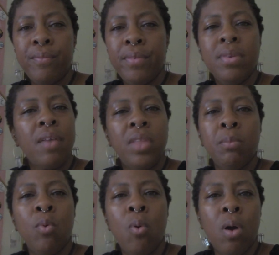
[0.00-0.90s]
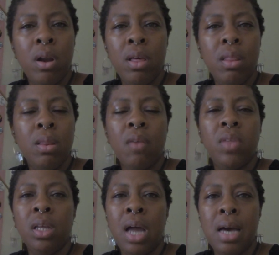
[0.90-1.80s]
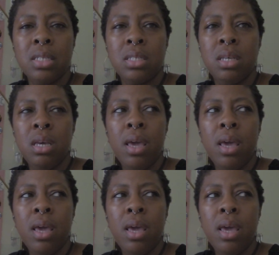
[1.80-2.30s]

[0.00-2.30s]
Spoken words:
Nothing more, nothing less.